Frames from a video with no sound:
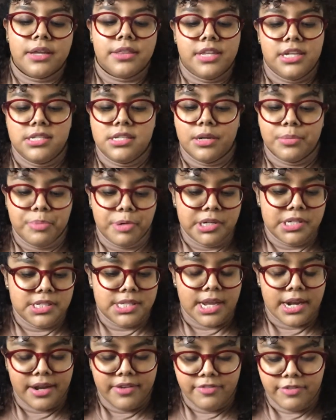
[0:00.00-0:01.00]
these are books
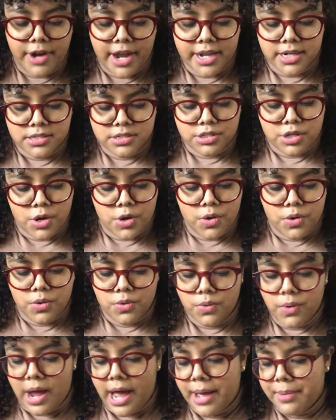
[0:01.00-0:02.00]
that I've read,
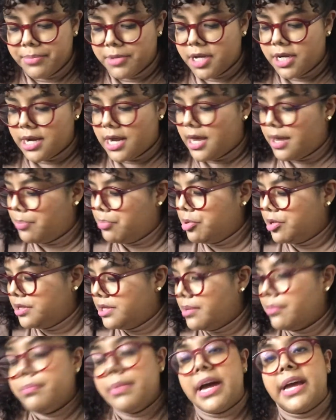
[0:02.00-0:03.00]
so I'm gonna put
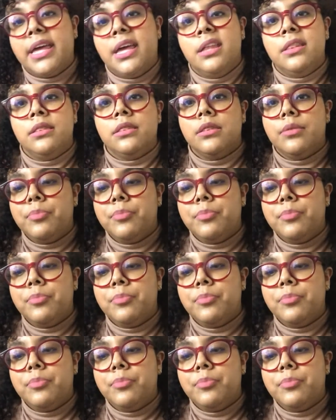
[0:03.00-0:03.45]
them back in the